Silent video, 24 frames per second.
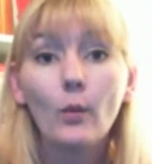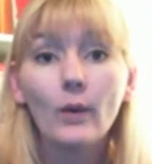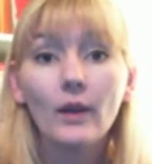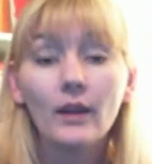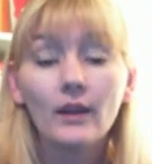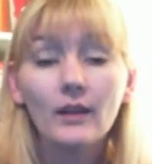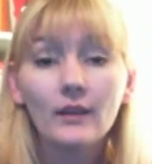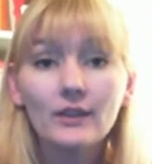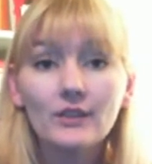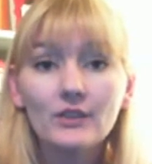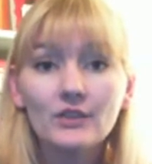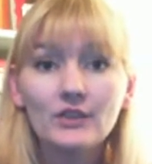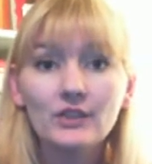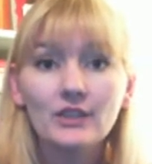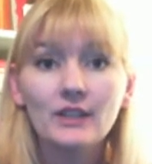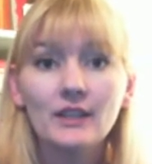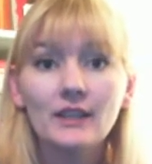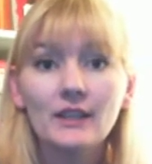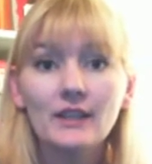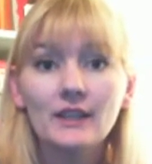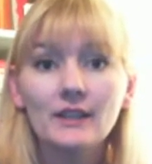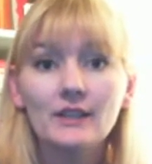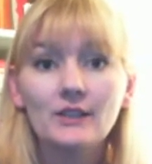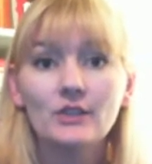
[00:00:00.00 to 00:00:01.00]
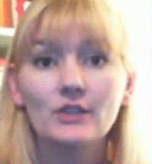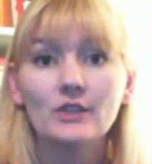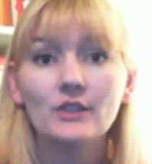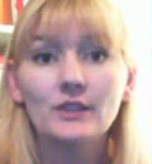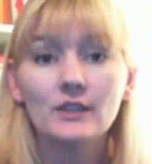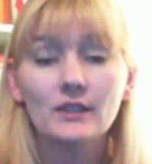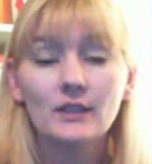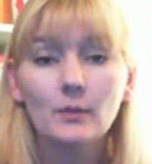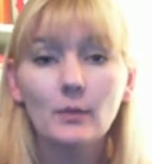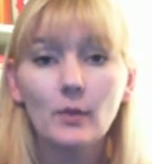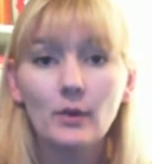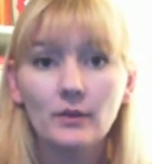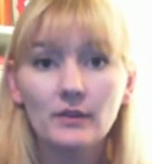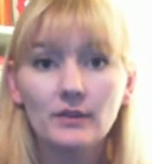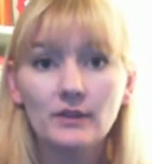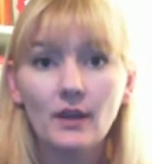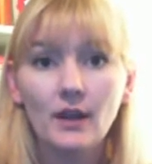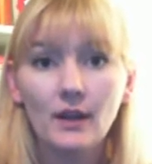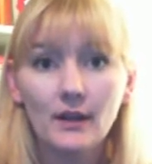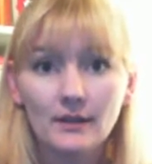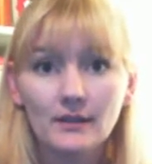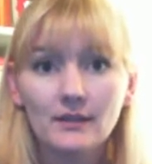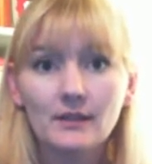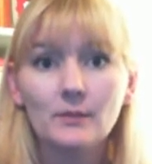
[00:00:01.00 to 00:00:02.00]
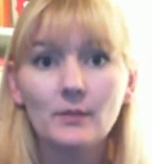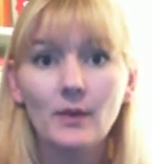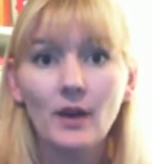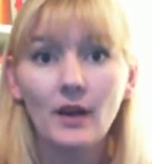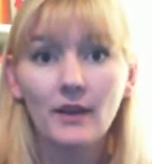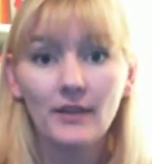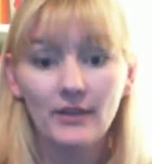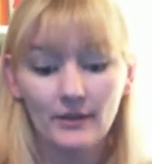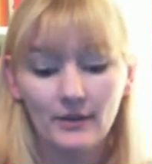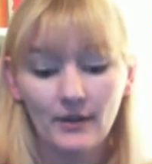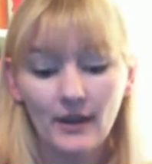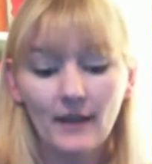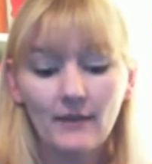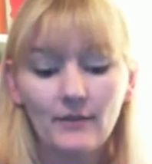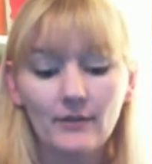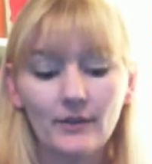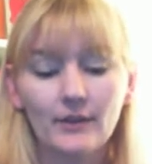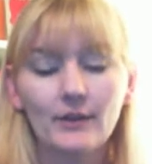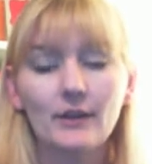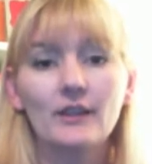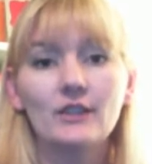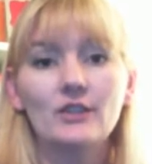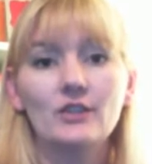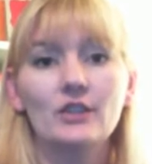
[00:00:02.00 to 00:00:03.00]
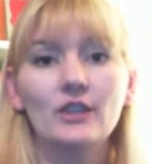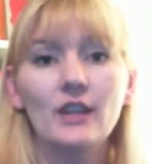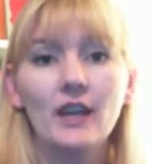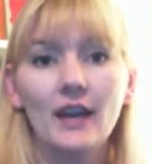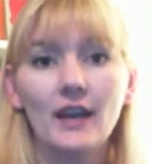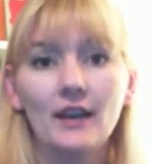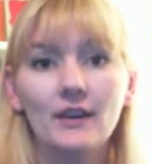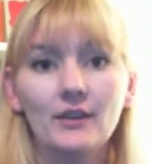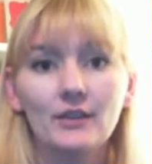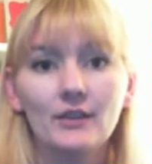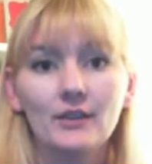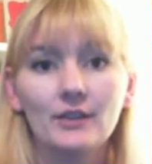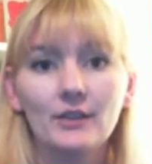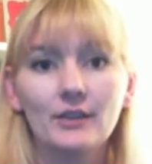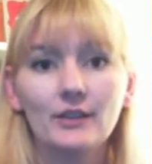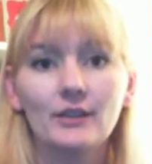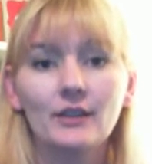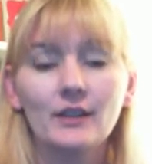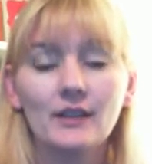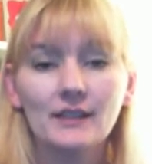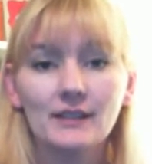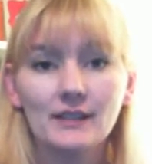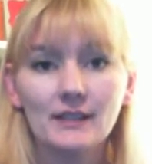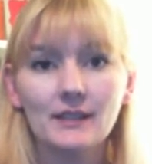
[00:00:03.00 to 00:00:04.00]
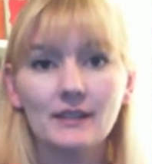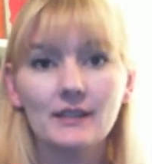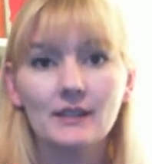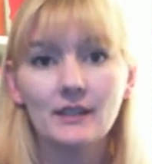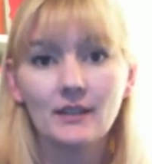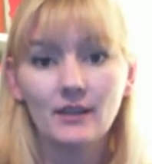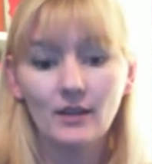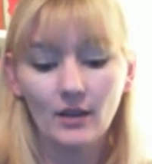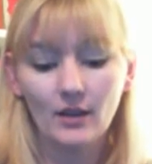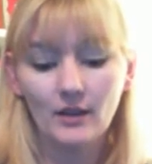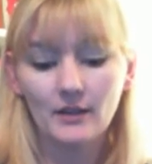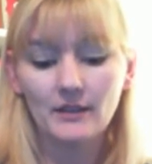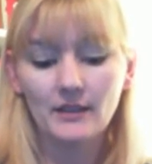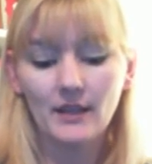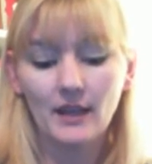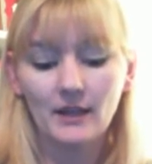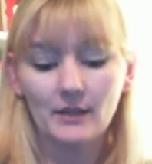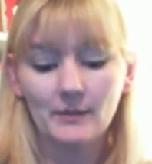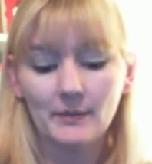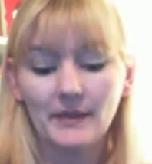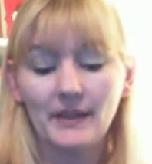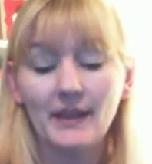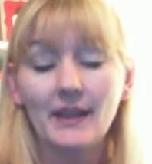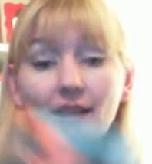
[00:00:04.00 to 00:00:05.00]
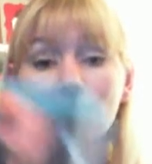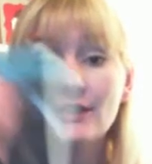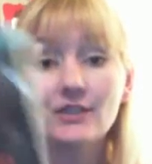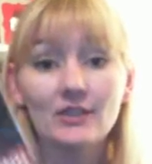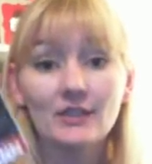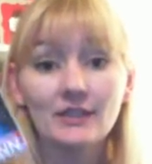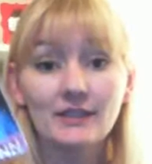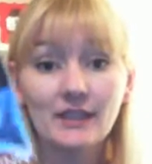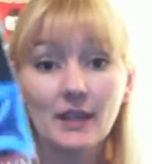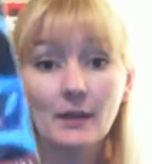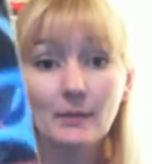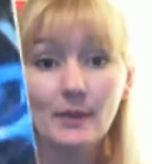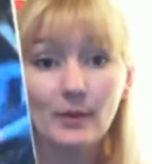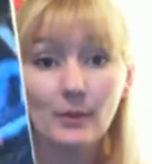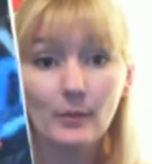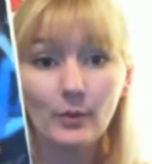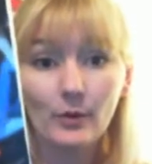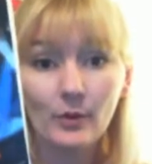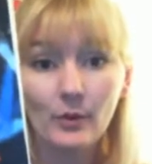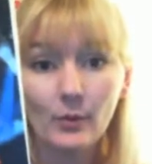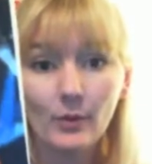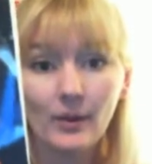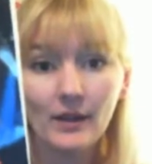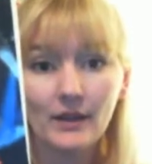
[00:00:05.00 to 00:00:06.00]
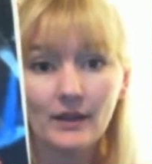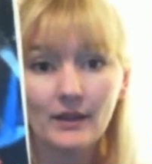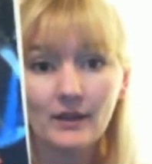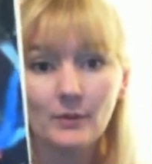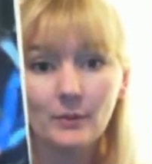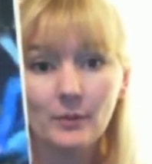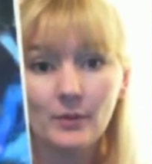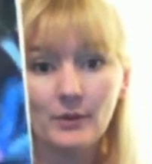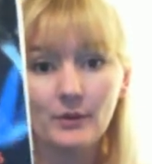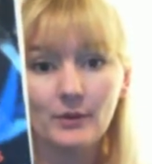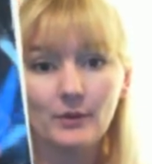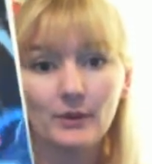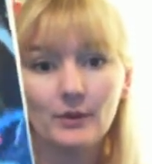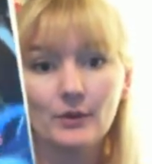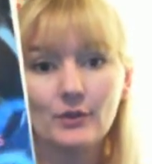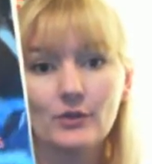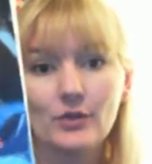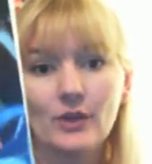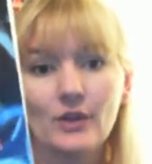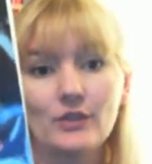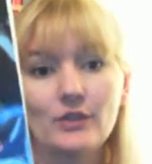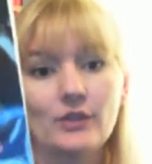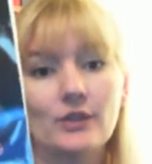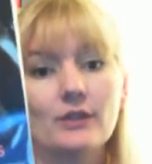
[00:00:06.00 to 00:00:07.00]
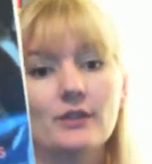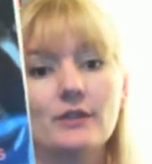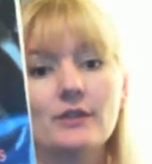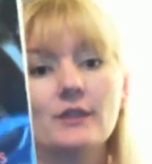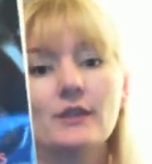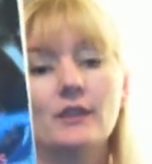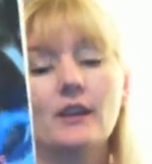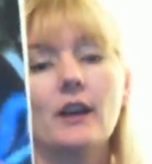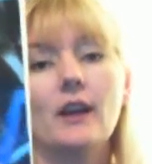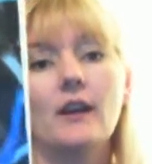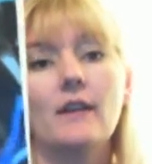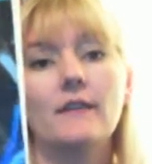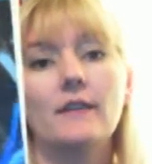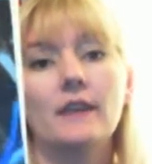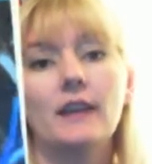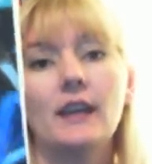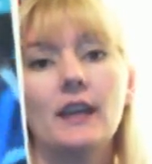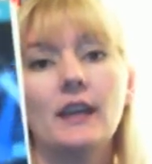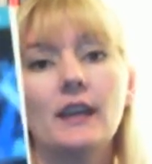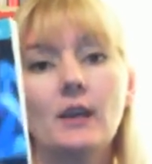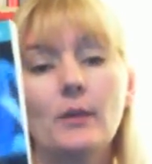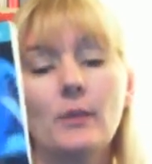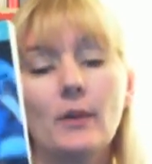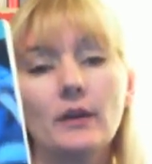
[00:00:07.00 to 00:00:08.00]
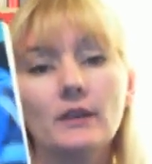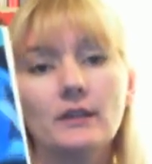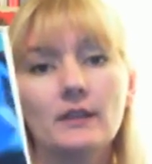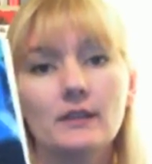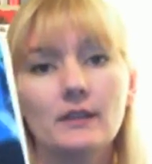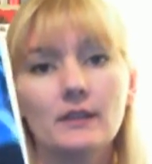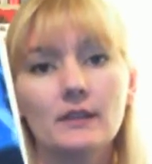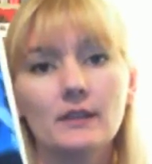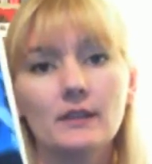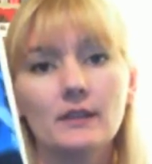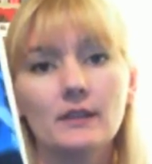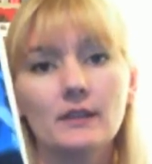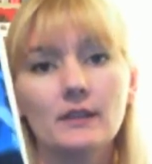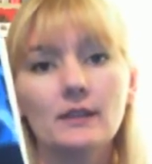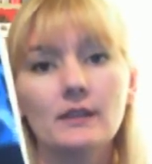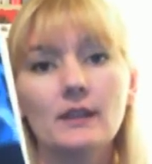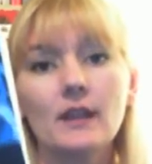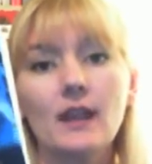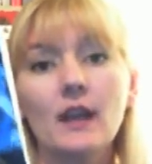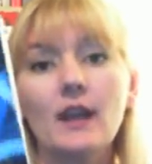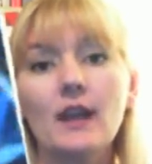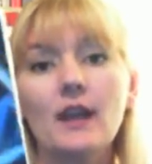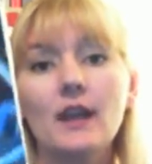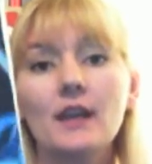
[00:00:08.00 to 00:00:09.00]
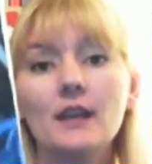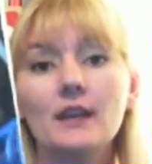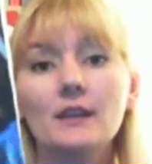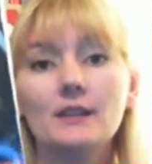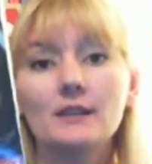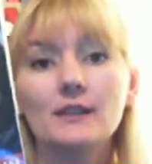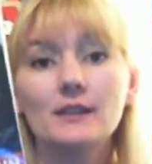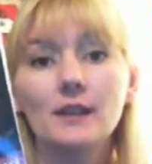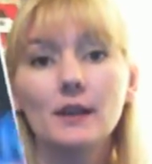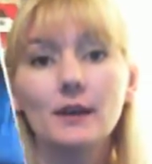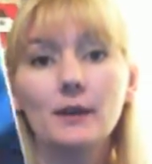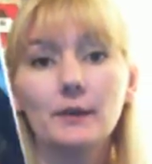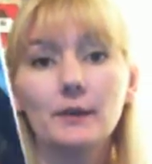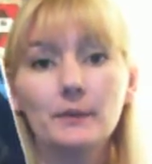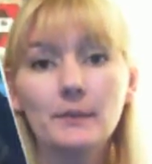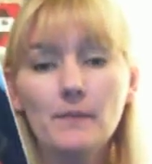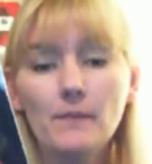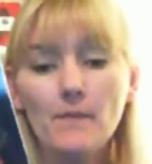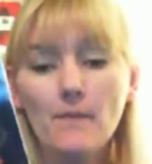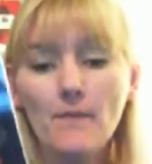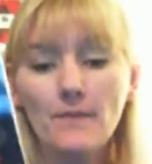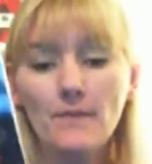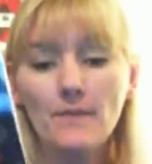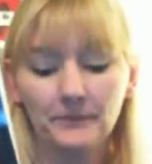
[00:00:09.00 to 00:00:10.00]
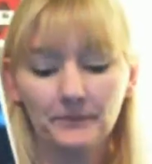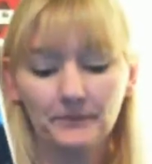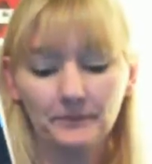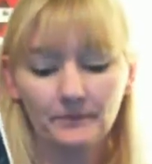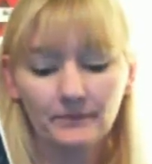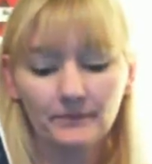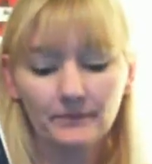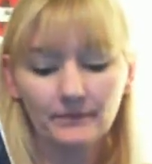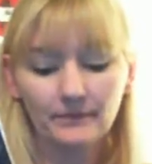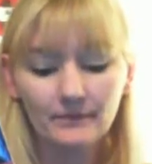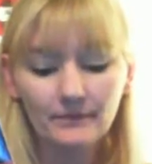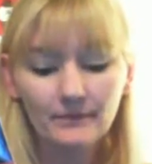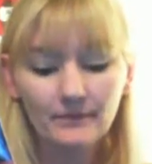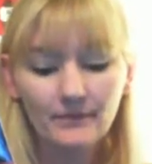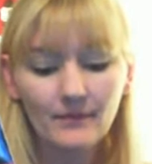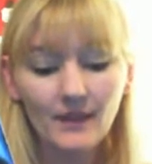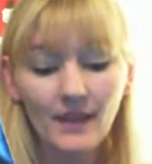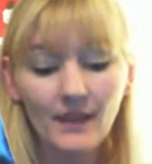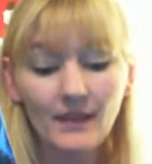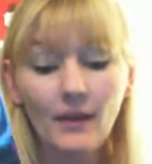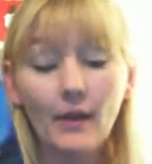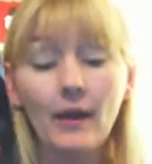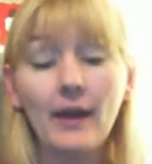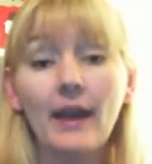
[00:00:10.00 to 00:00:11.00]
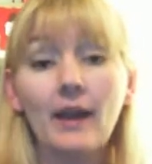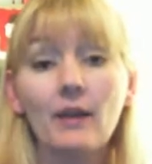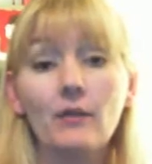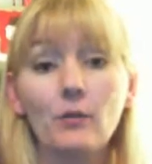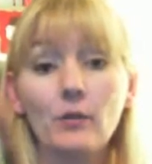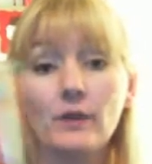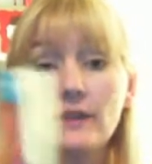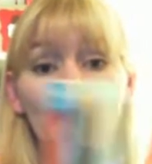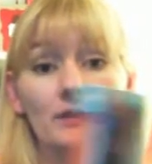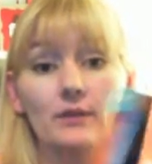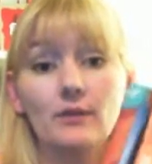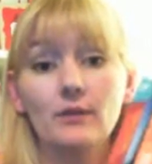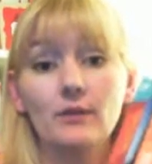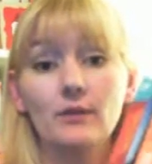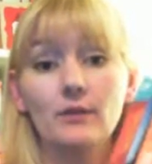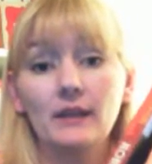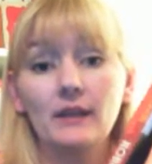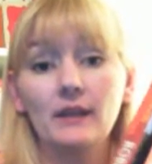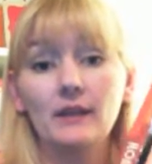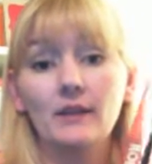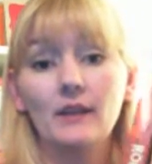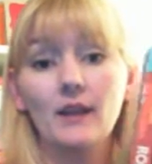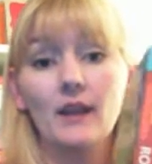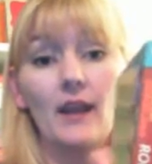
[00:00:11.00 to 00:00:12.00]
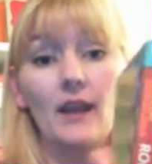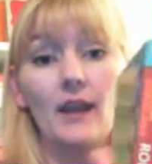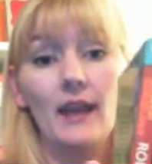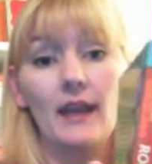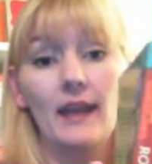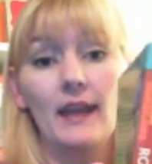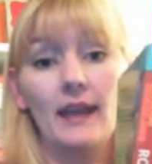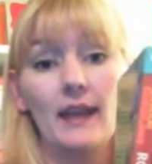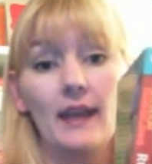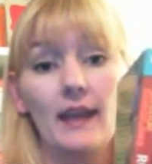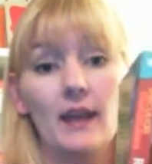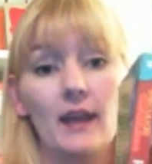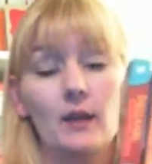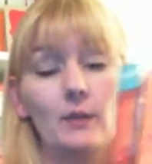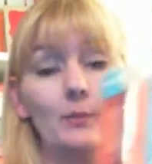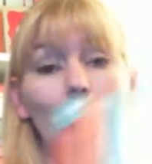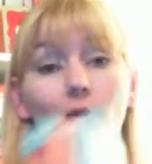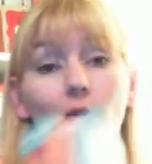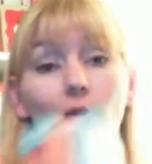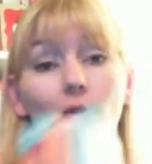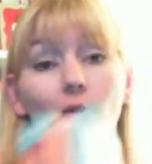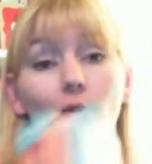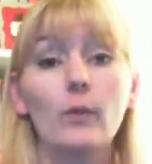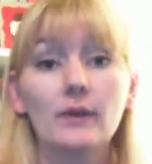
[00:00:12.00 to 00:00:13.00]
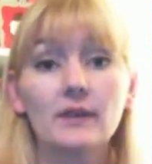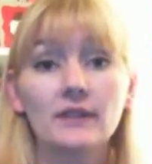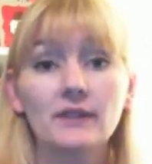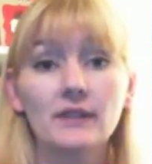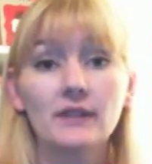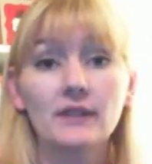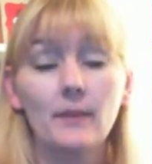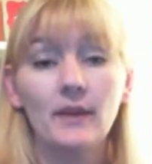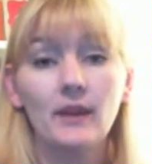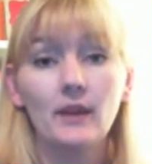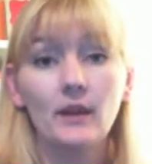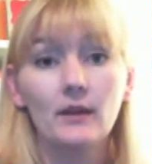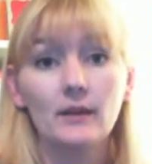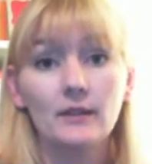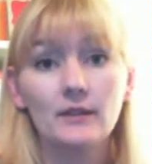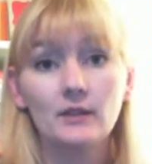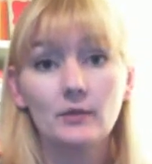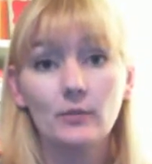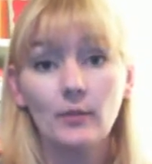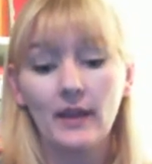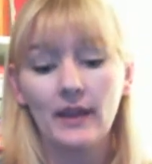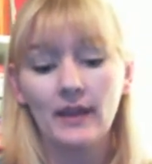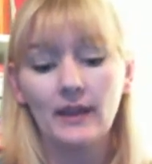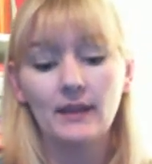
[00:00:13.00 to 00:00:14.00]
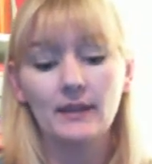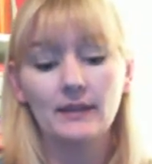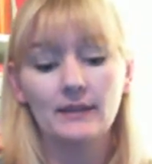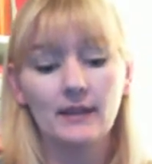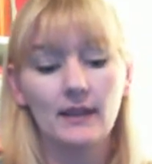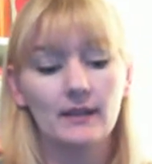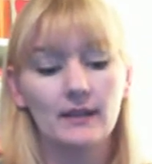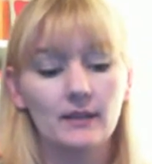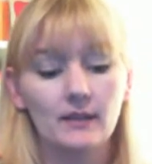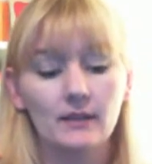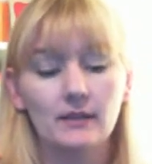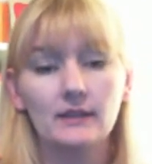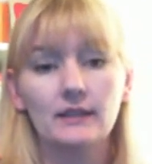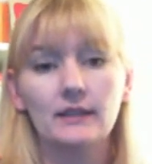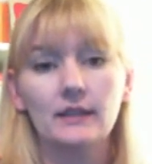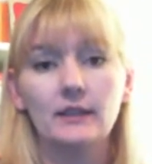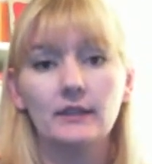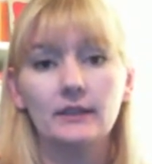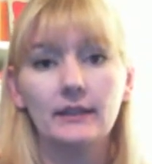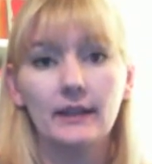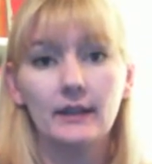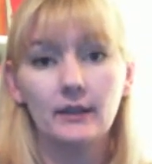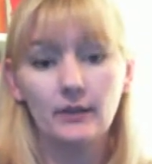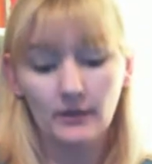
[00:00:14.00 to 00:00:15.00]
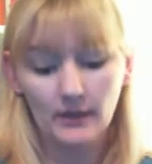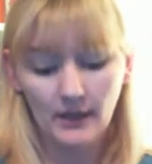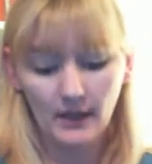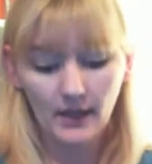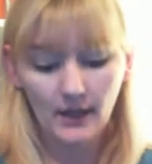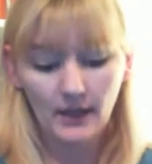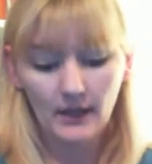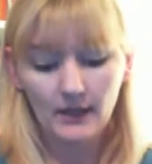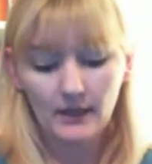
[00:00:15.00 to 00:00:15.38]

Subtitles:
Well, she is just the most awesome author ever, and she had her assistant contact me, and she sent me book one, Peculiar Treasures, of the Katie Weldon series. So, now I have 1, 2, 3, and book 4 is coming on its way, because that's on sale now.